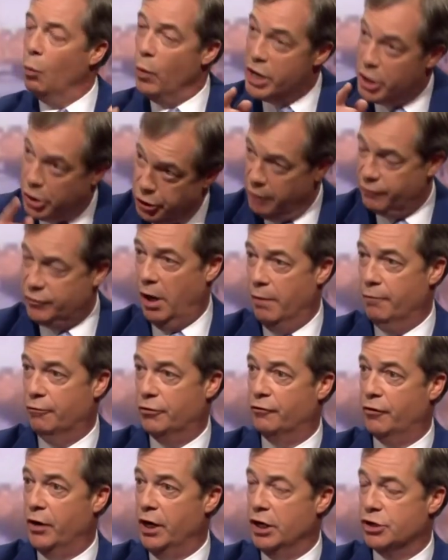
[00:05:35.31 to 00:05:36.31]
We could have
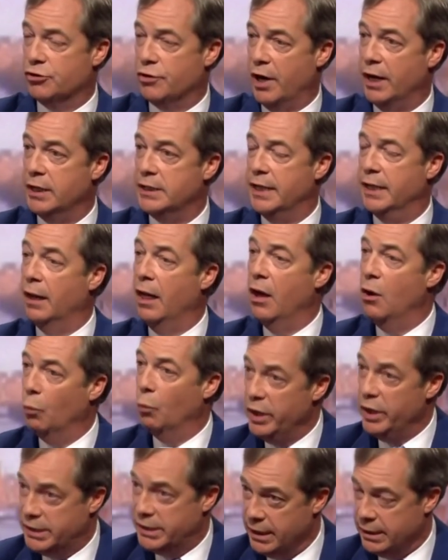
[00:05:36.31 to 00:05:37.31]
gone for a free trade deal.
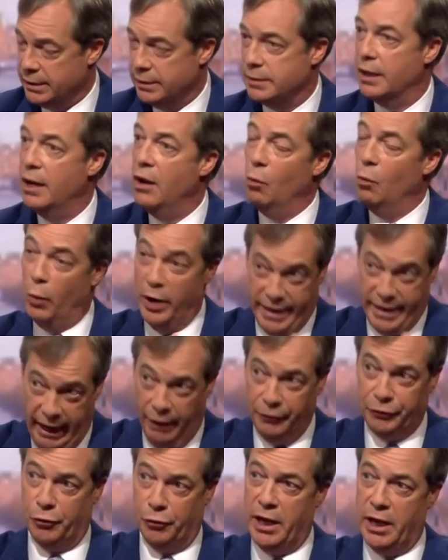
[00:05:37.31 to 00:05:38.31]
We didn't. We're
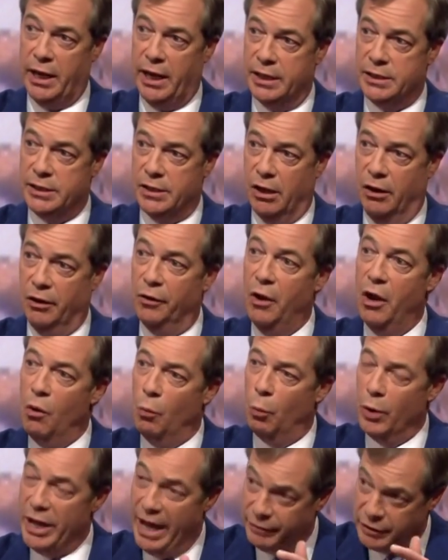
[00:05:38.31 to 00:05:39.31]
now 3 years on.
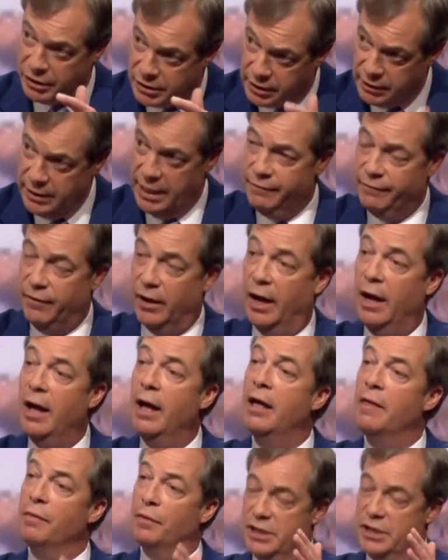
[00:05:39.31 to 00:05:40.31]
We have to deliver
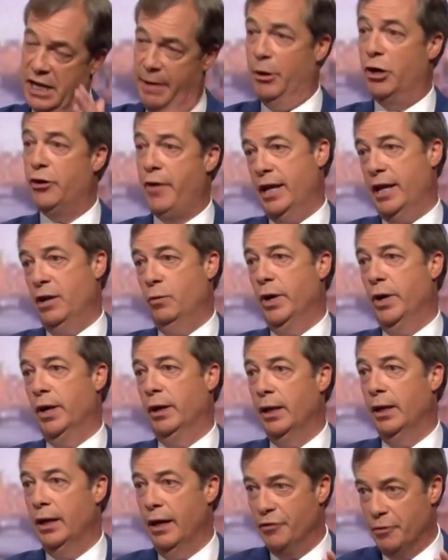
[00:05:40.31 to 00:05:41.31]
the democratic
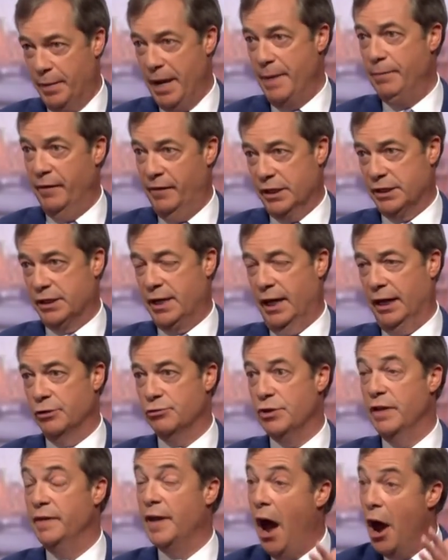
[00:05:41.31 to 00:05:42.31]
will of the people of this
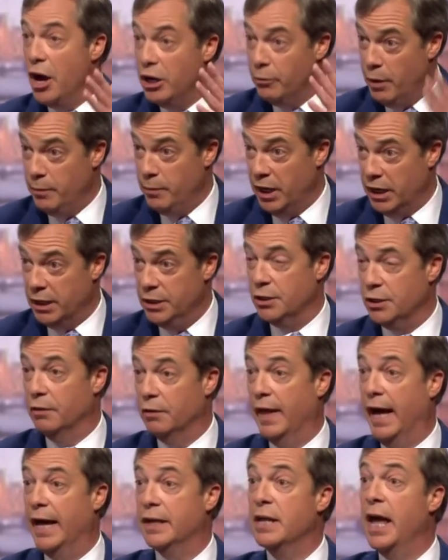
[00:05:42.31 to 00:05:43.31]
country. And the only way we can
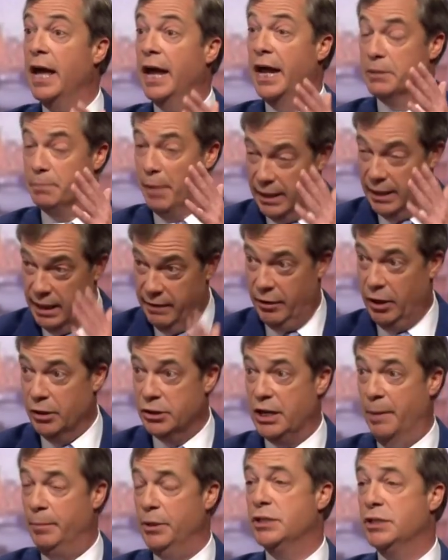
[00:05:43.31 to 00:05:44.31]
do that is by leaving
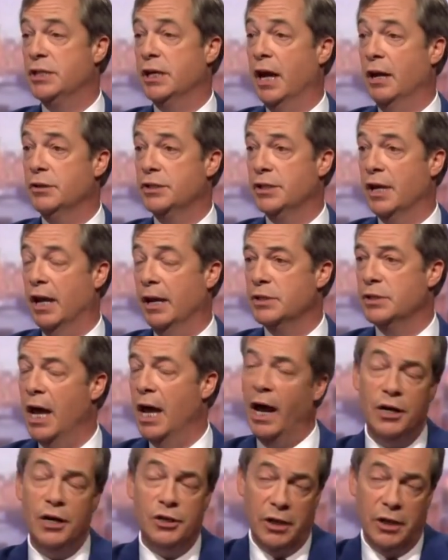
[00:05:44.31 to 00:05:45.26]
on WTO terms.